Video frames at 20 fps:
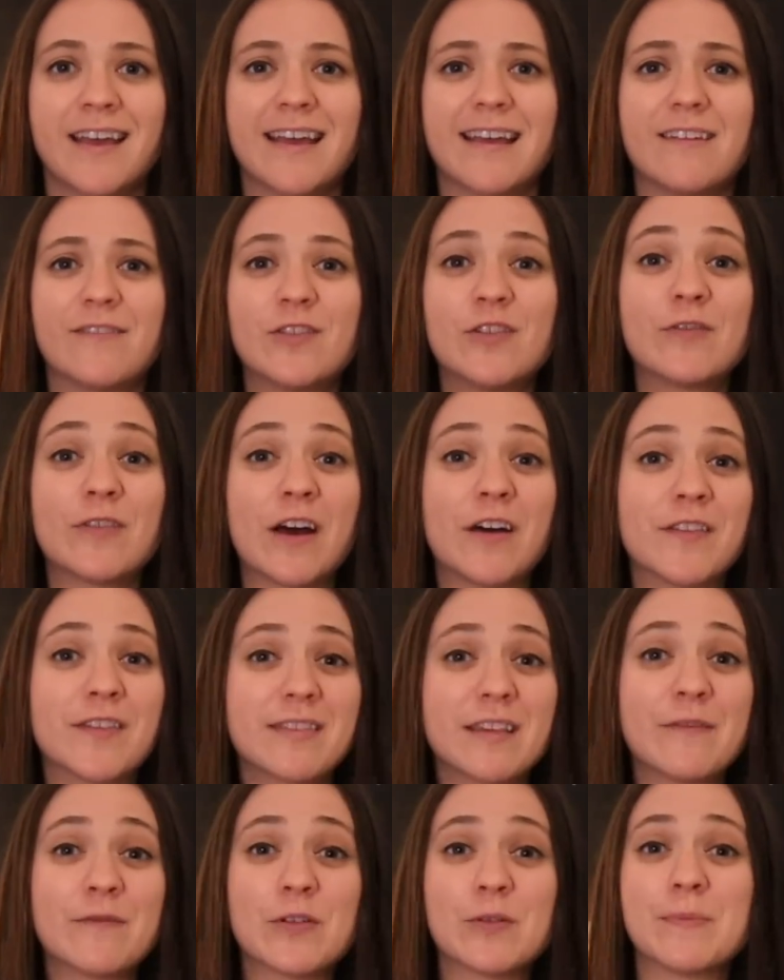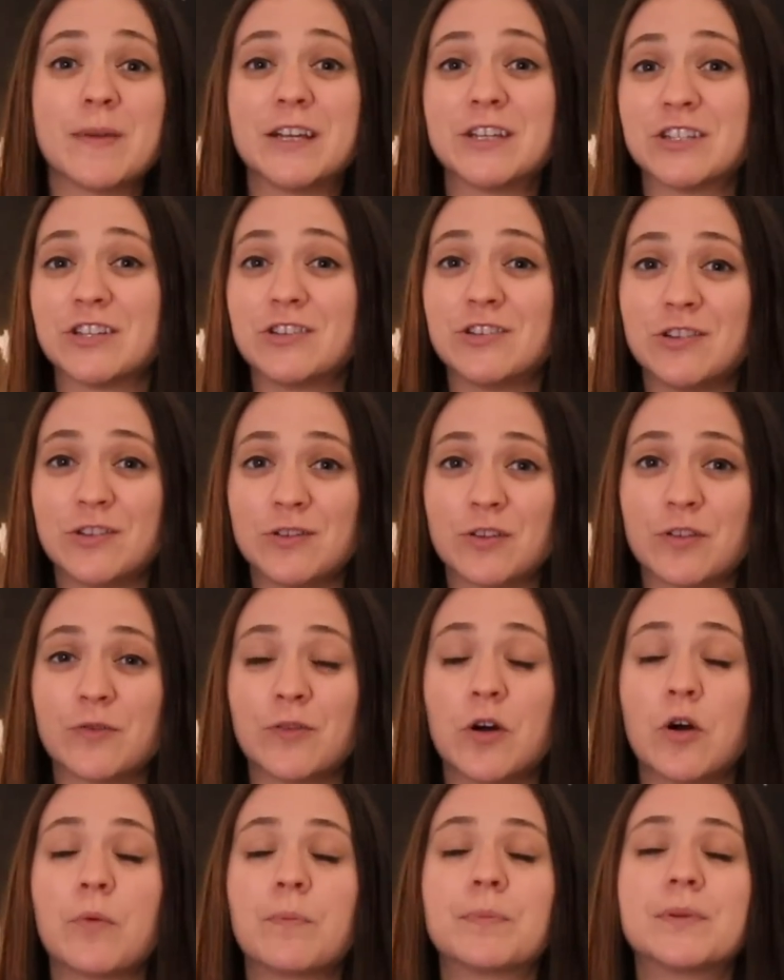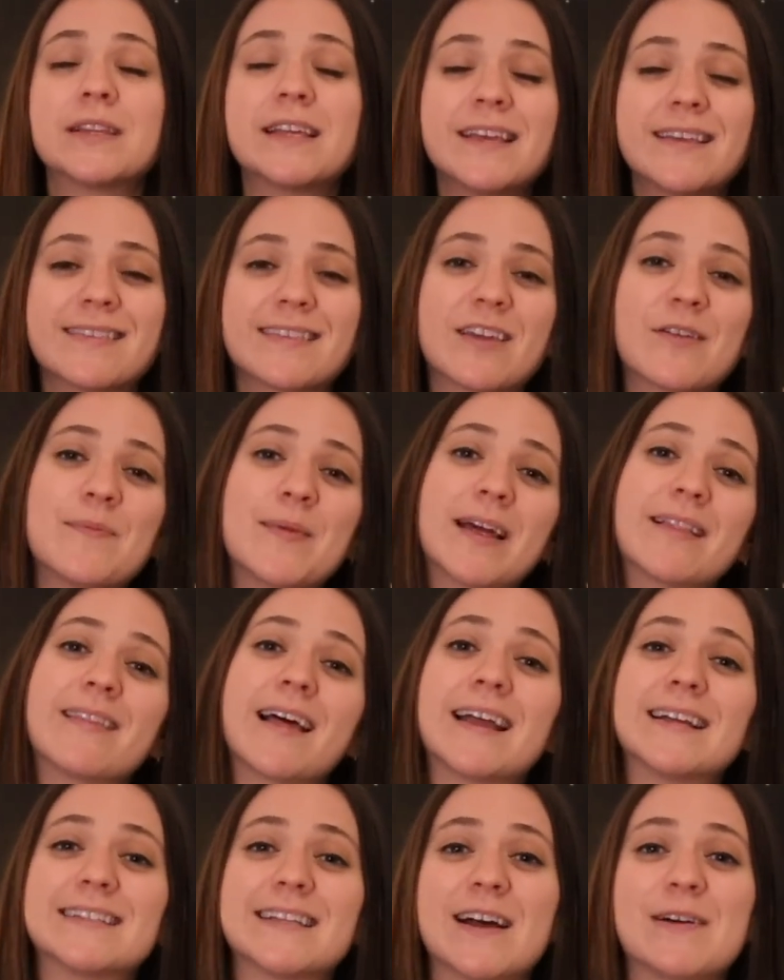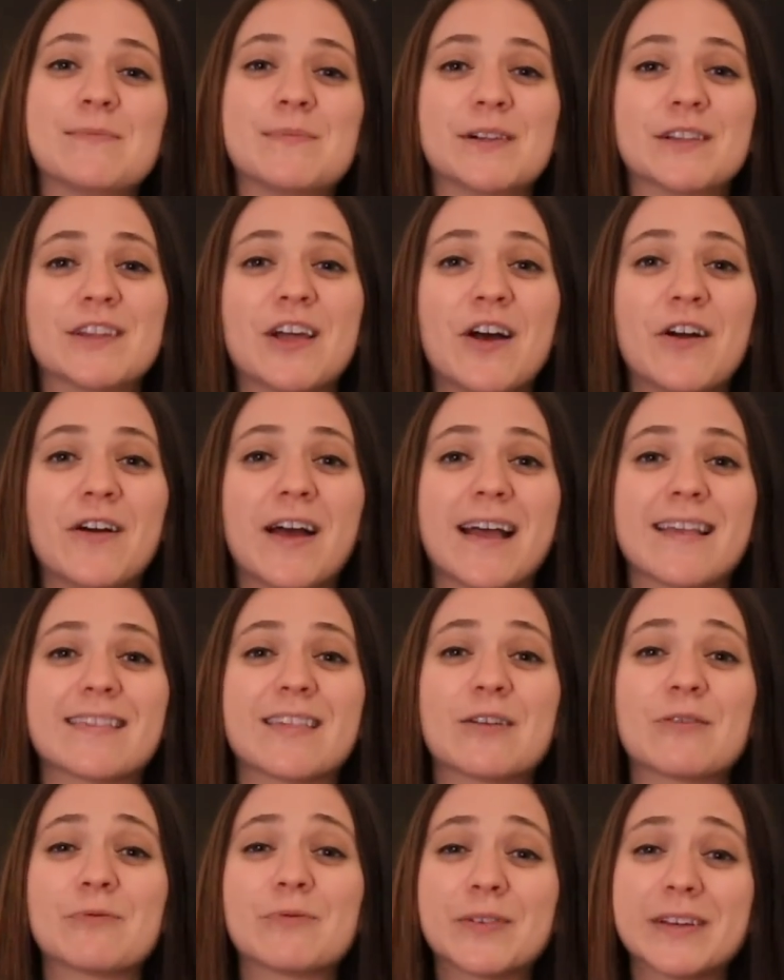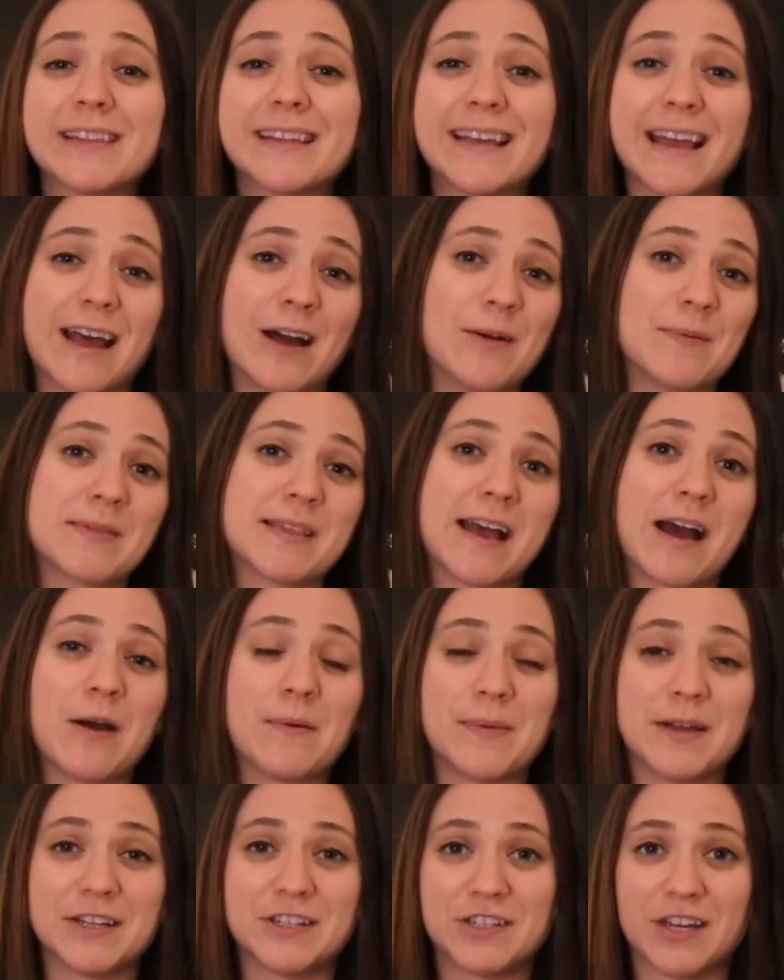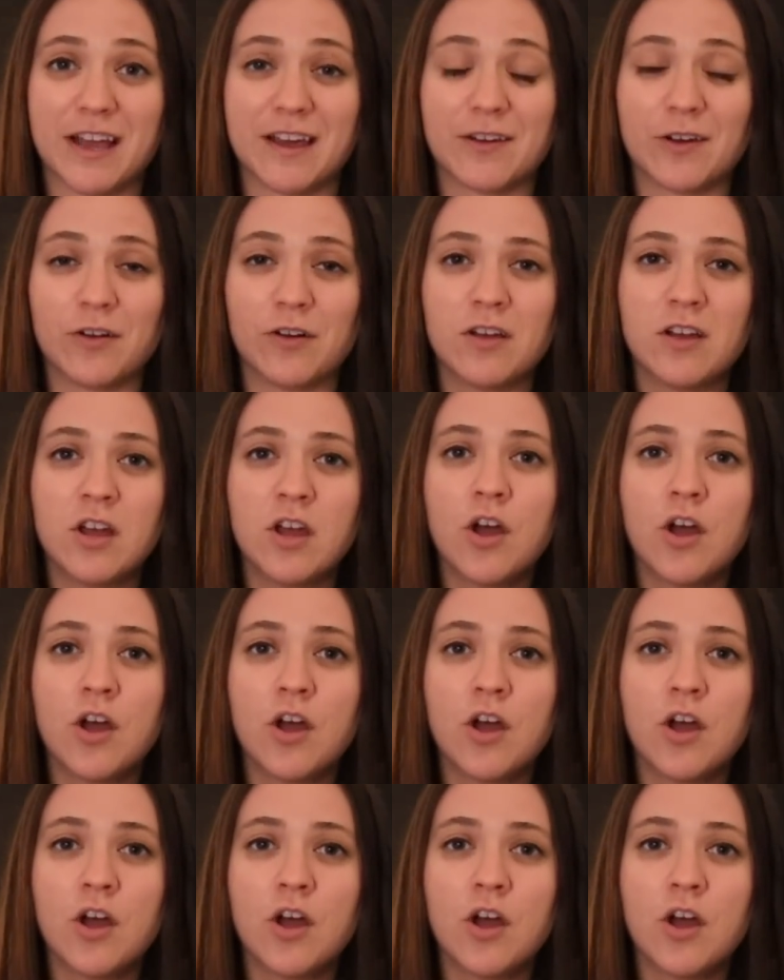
If you found this information useful, please give me a like down below as that really helps out my channel.